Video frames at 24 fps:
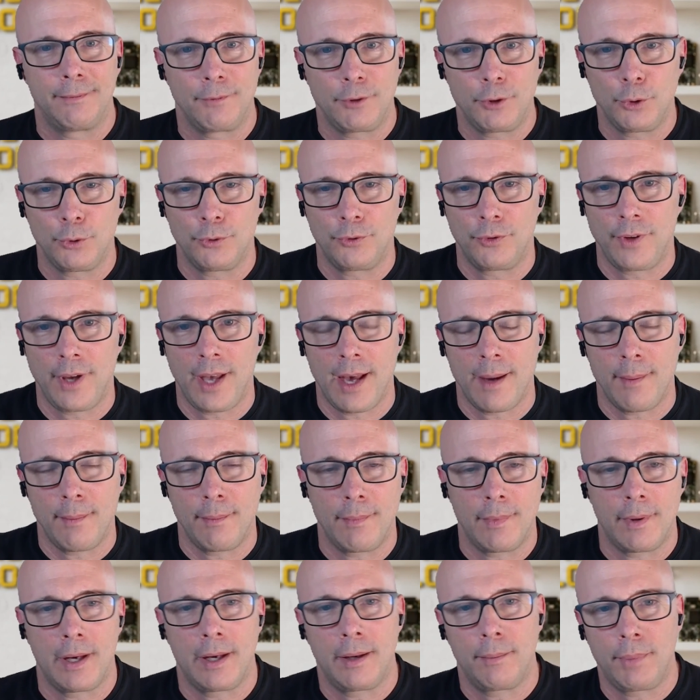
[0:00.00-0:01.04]

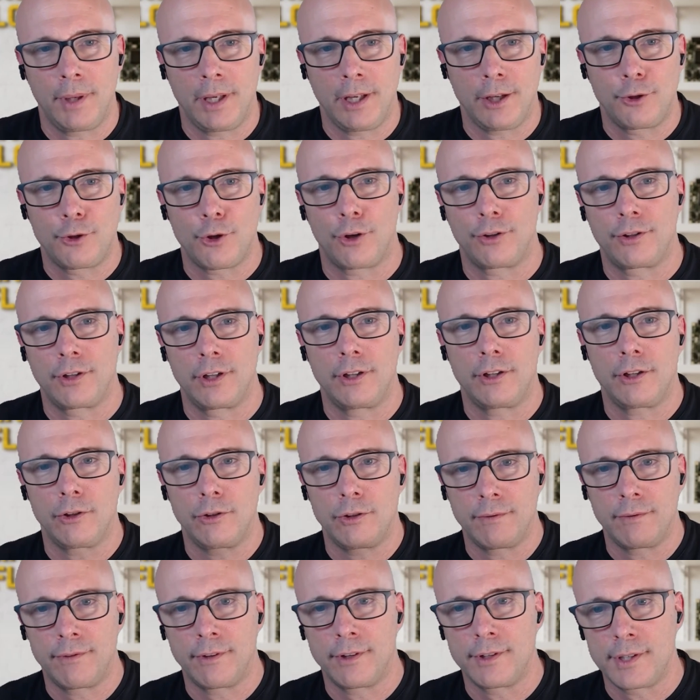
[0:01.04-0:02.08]
UVM being taught at the
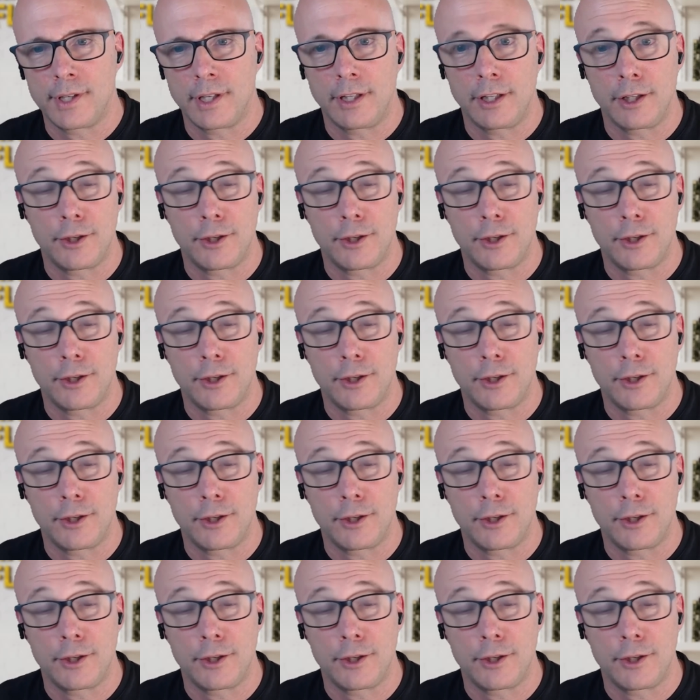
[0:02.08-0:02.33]
university.